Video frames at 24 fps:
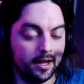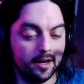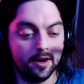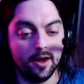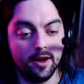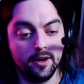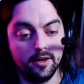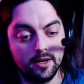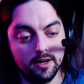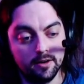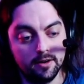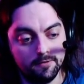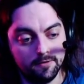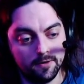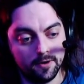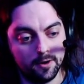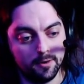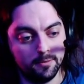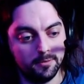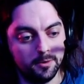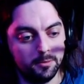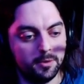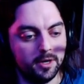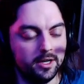
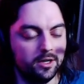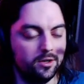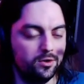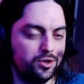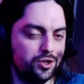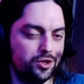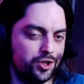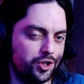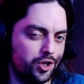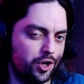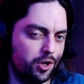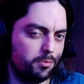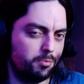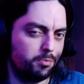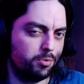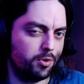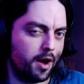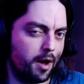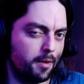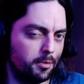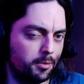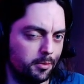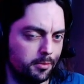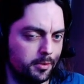unconfirmed, but you should
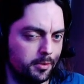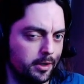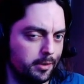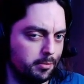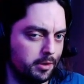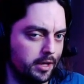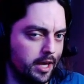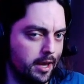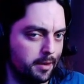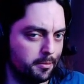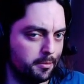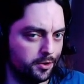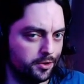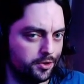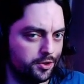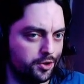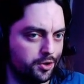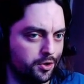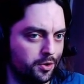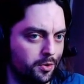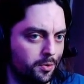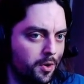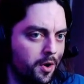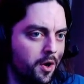probably be able
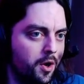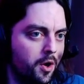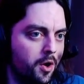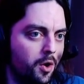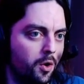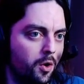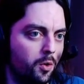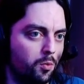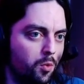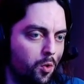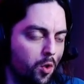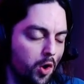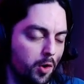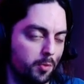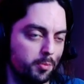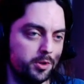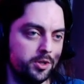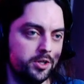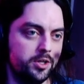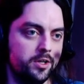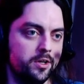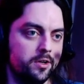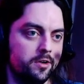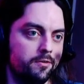to warp
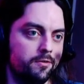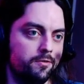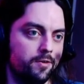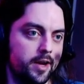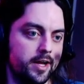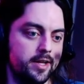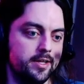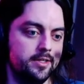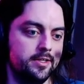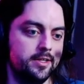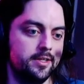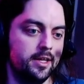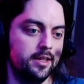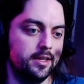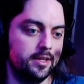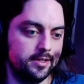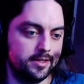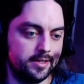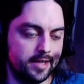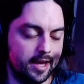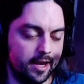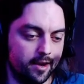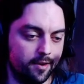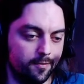to your friends in the
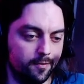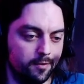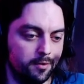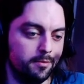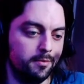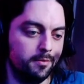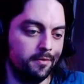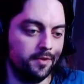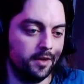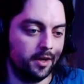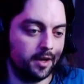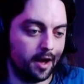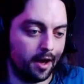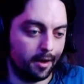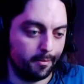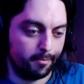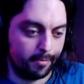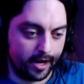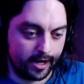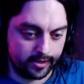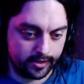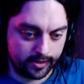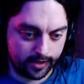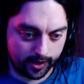second room of the
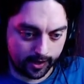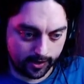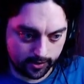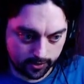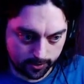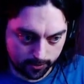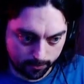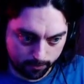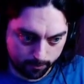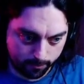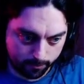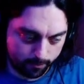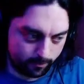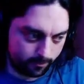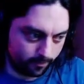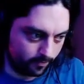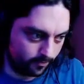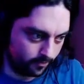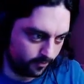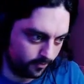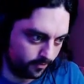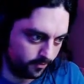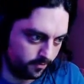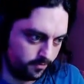combat sites.
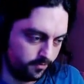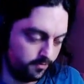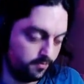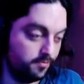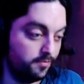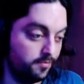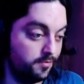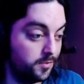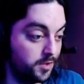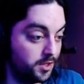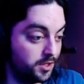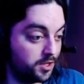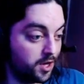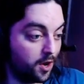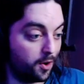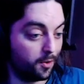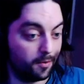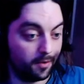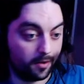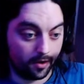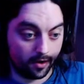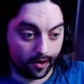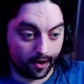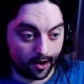So,
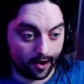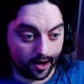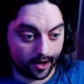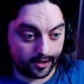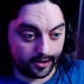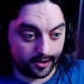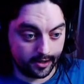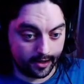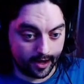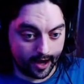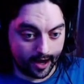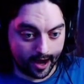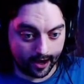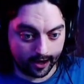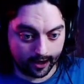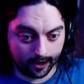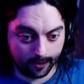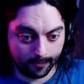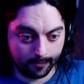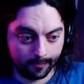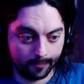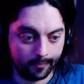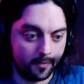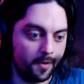on to the hacking.
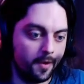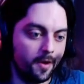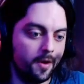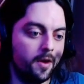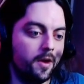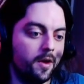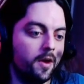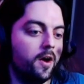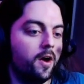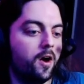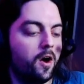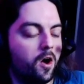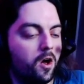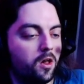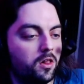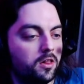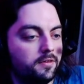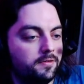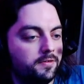All of